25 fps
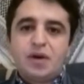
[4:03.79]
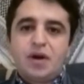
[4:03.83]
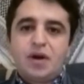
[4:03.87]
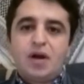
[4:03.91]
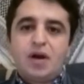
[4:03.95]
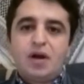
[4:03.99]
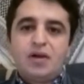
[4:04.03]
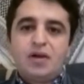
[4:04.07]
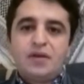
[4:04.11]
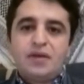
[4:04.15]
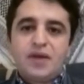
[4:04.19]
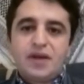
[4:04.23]

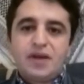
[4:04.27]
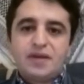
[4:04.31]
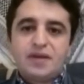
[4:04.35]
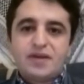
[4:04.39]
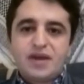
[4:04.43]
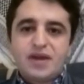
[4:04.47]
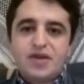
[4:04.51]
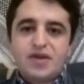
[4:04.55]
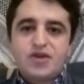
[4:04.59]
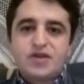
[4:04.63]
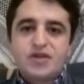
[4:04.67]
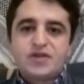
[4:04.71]
all the
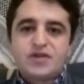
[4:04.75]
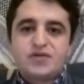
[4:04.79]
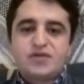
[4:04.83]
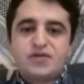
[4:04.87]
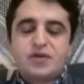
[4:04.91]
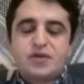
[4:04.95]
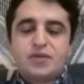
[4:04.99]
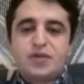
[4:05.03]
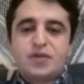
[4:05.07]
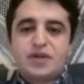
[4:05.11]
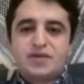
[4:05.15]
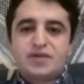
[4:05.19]
attentions
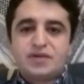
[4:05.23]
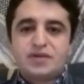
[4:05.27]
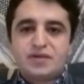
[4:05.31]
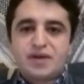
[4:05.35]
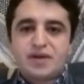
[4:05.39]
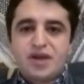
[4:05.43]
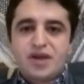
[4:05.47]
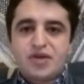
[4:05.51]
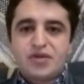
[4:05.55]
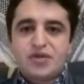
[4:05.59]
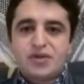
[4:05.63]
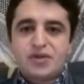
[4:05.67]
from
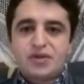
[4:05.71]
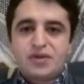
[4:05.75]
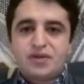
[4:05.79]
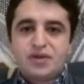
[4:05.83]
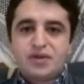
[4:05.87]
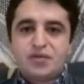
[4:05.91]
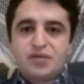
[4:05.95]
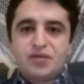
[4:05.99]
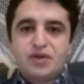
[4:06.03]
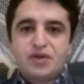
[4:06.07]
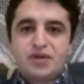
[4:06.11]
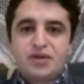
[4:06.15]
international
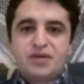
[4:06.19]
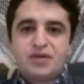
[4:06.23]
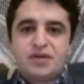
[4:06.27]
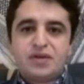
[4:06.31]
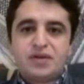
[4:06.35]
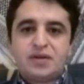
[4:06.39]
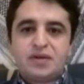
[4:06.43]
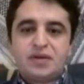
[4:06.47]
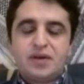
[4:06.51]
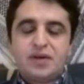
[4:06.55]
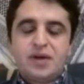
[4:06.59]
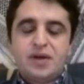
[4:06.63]

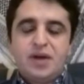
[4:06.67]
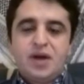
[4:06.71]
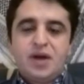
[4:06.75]
community.